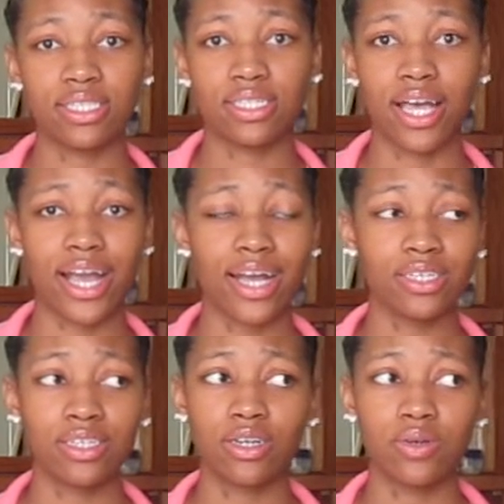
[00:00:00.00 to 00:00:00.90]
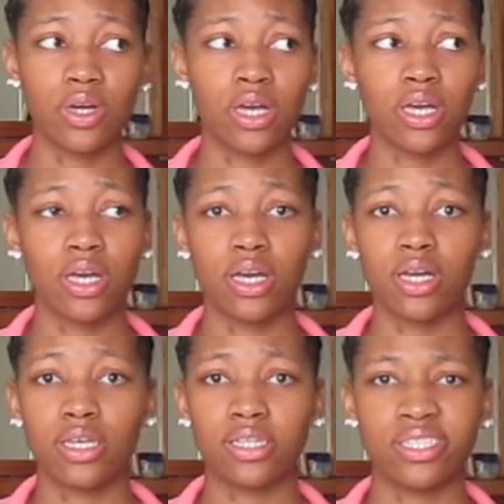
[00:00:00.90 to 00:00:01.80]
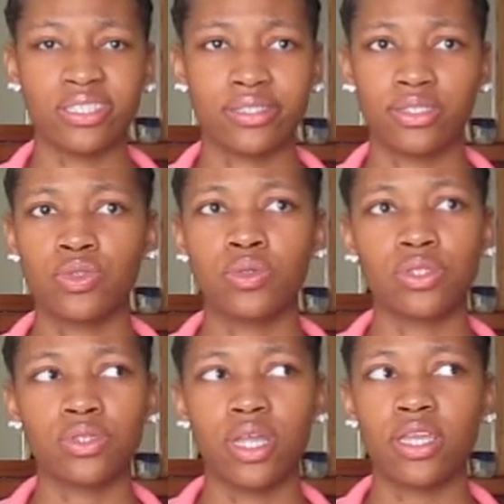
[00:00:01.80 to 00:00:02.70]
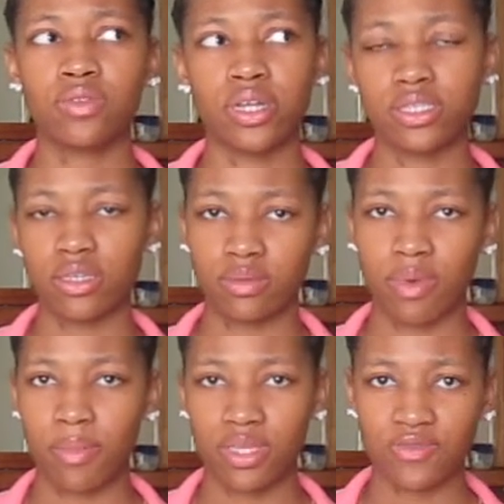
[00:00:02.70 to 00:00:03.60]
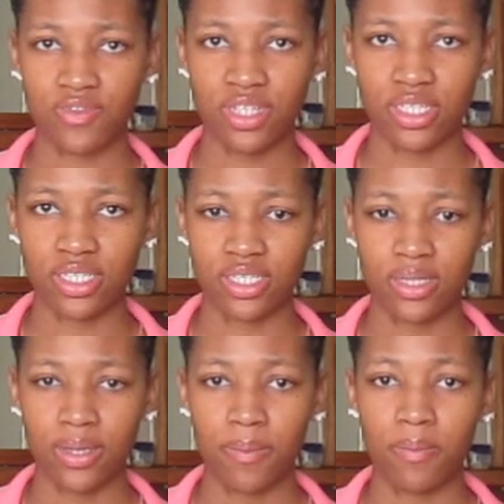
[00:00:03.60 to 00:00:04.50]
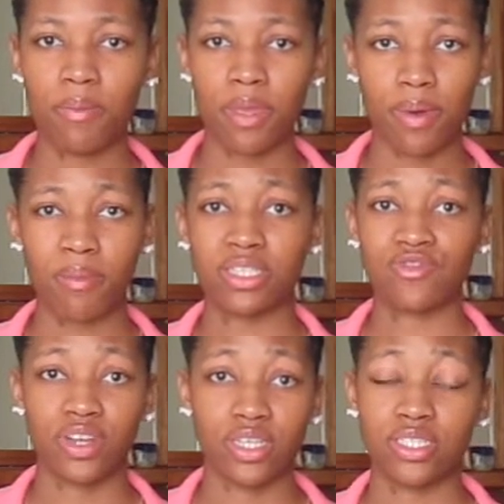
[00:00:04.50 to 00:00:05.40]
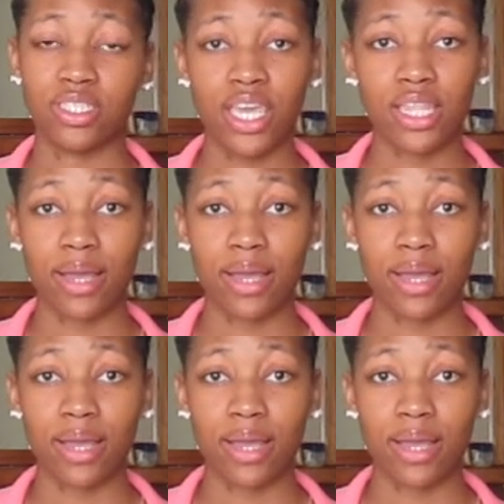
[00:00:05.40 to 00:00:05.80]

Like, I could go 2 or 3 days without talking to my best friend, but me and my best friend understand.